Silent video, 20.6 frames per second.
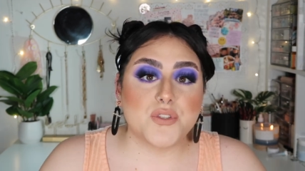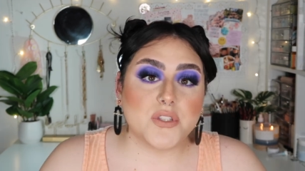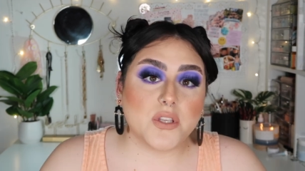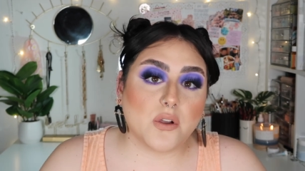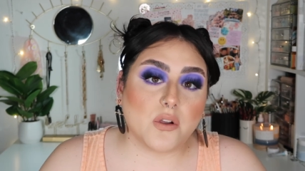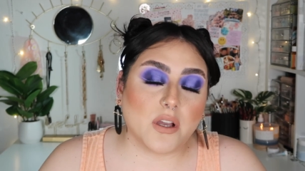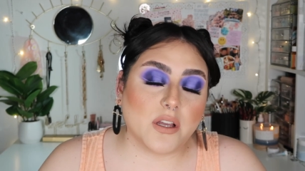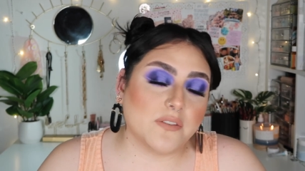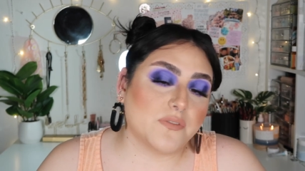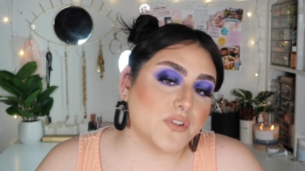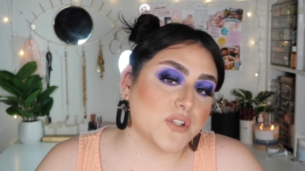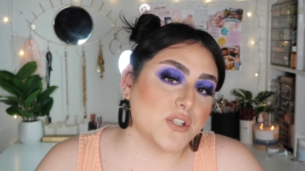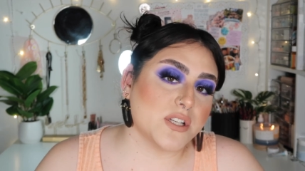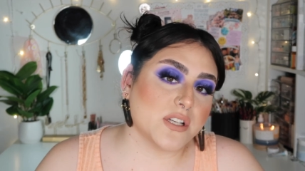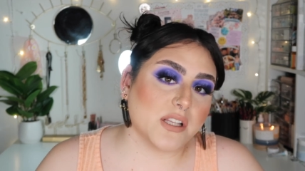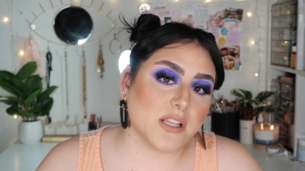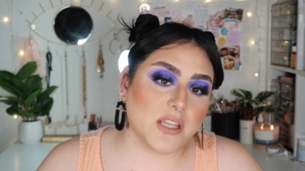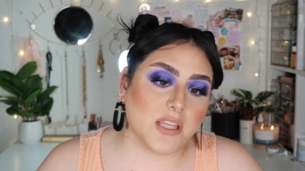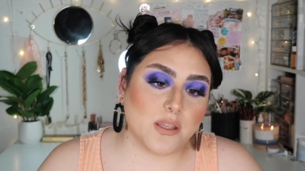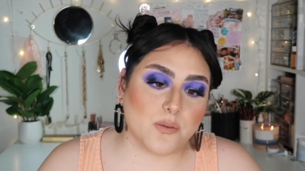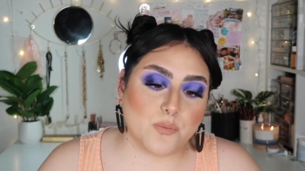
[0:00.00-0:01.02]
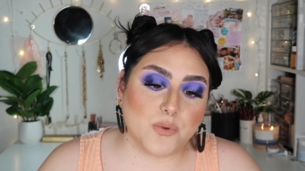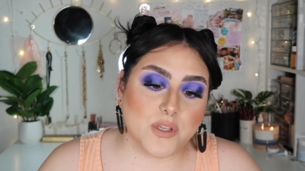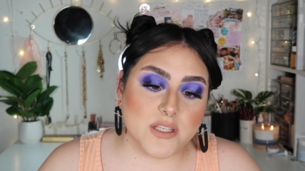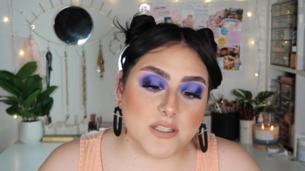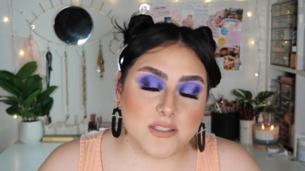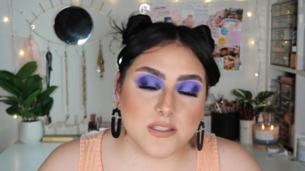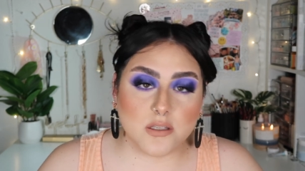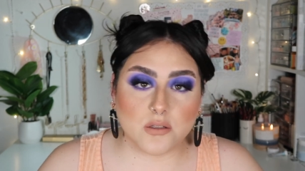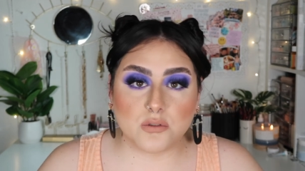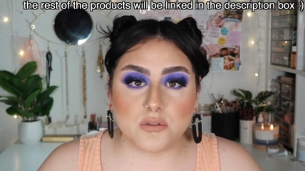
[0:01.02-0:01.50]
so unfortunately we
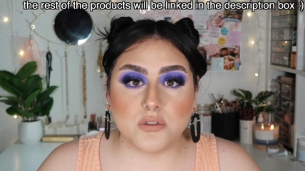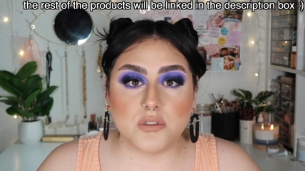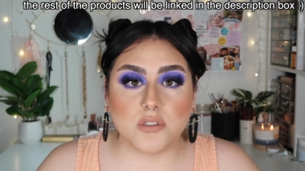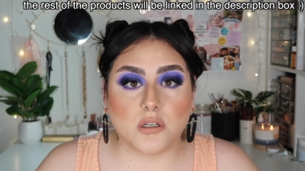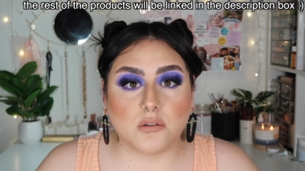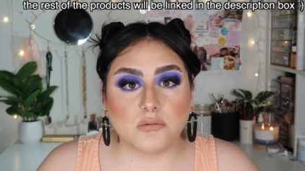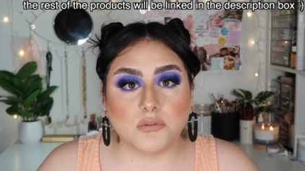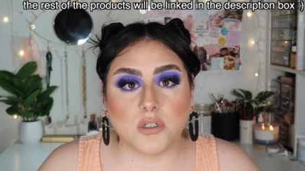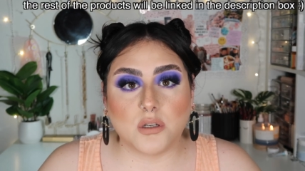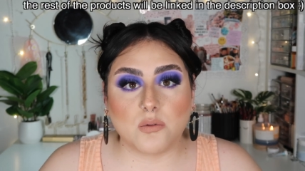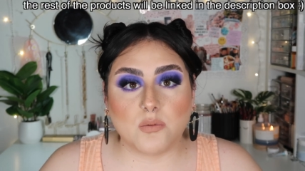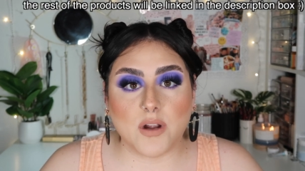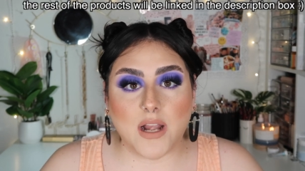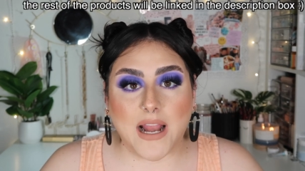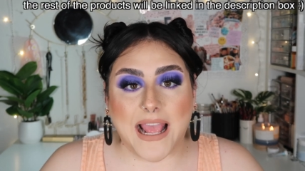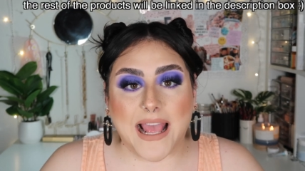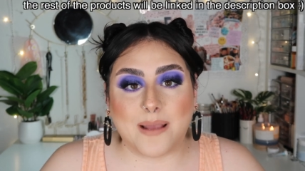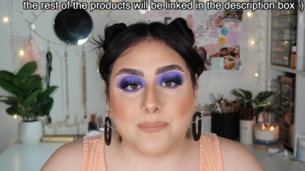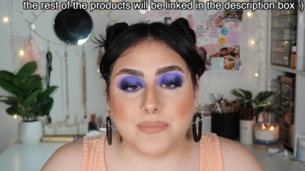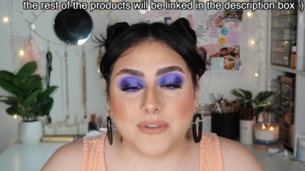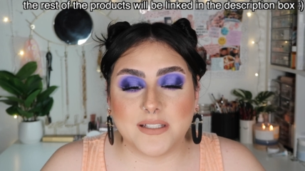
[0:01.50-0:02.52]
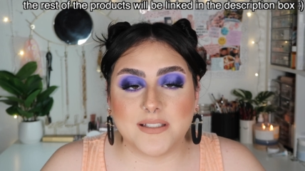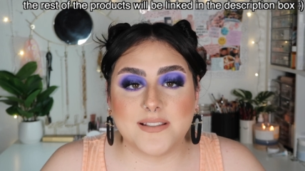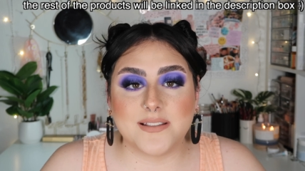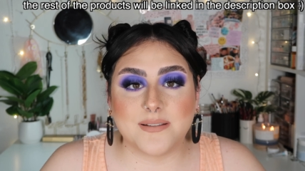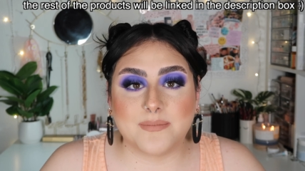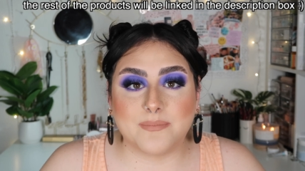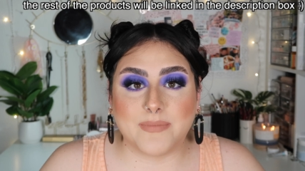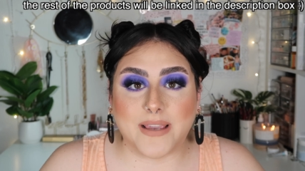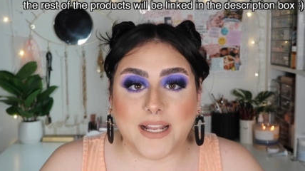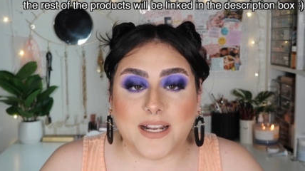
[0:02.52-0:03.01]
still don't know what happened
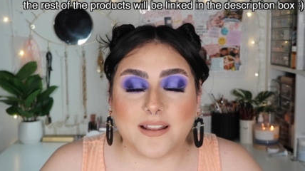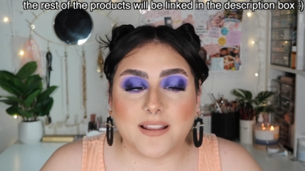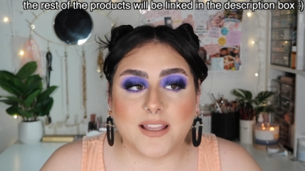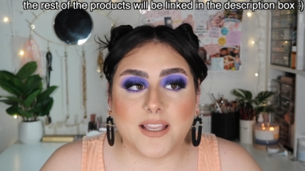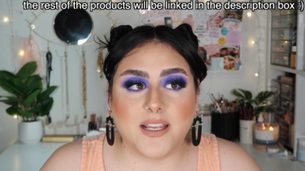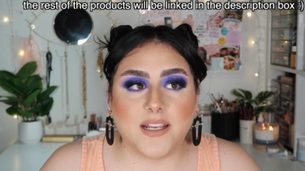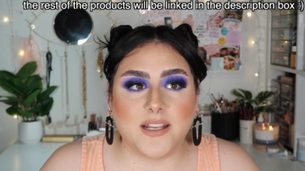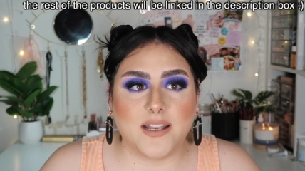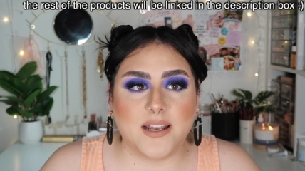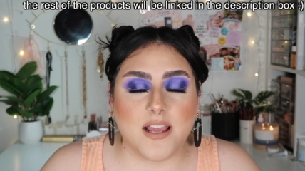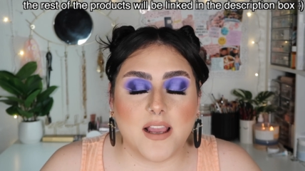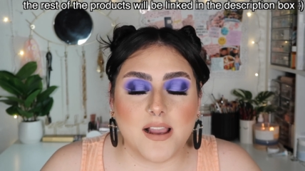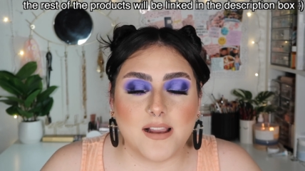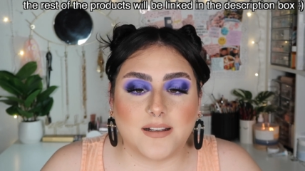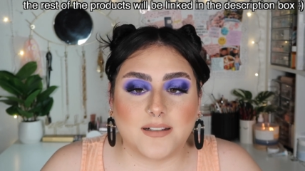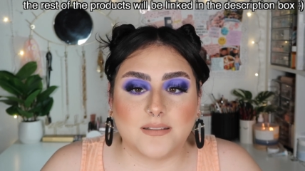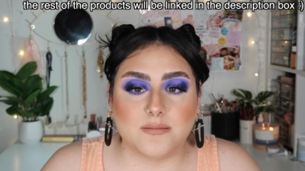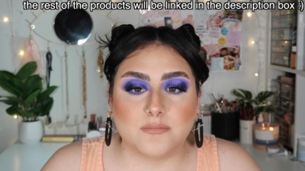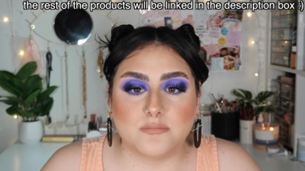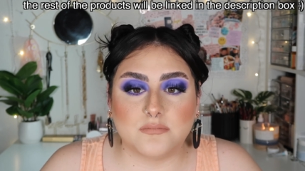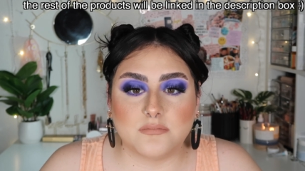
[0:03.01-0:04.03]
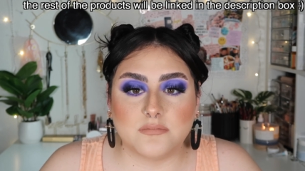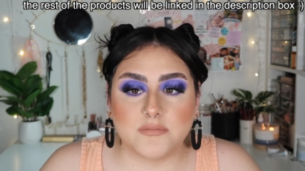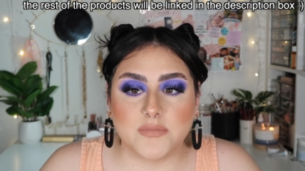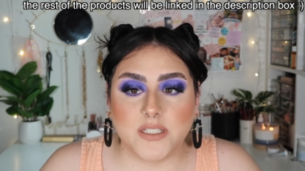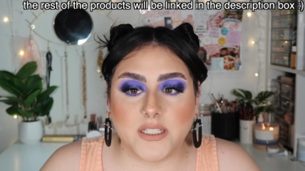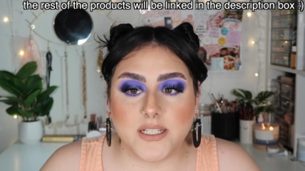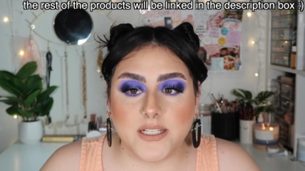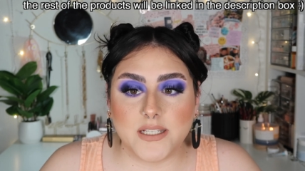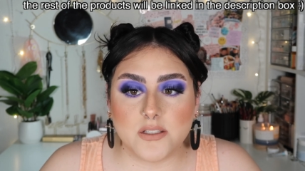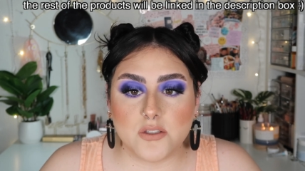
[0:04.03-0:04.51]
to Madeleine um,
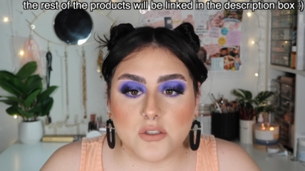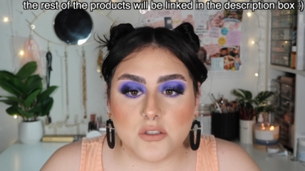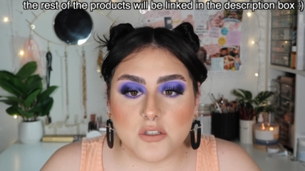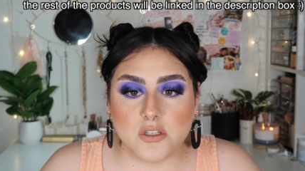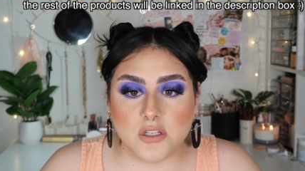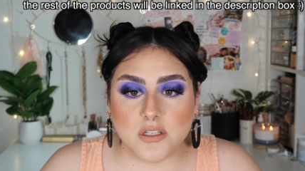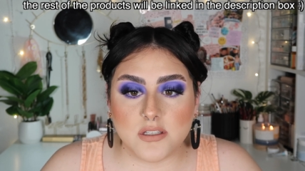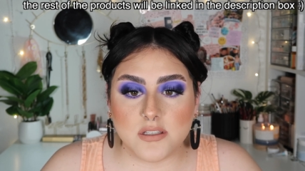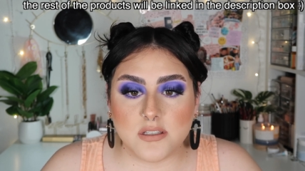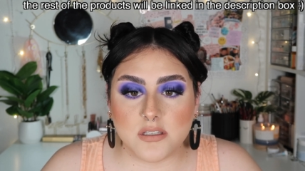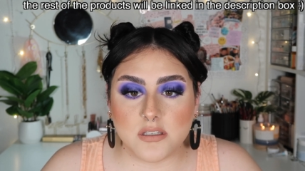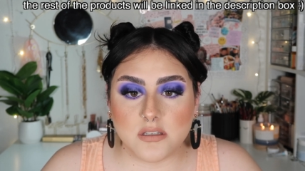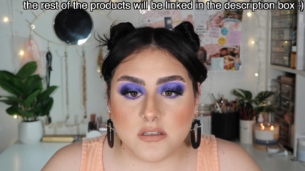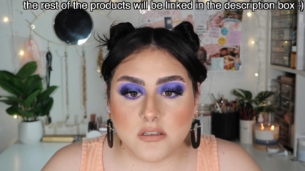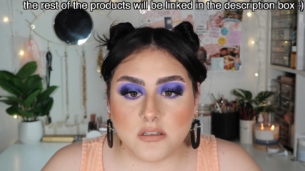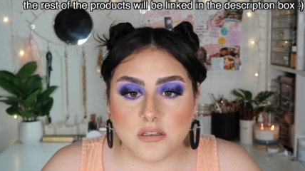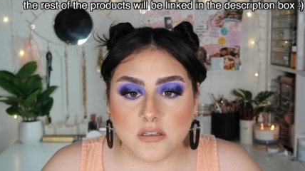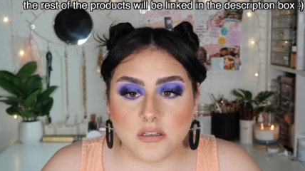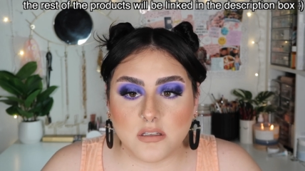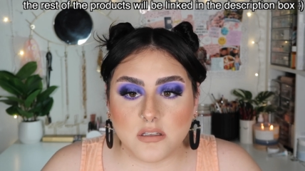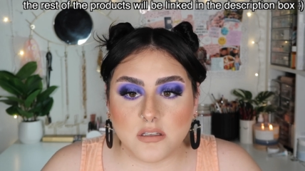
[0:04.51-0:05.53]
it is just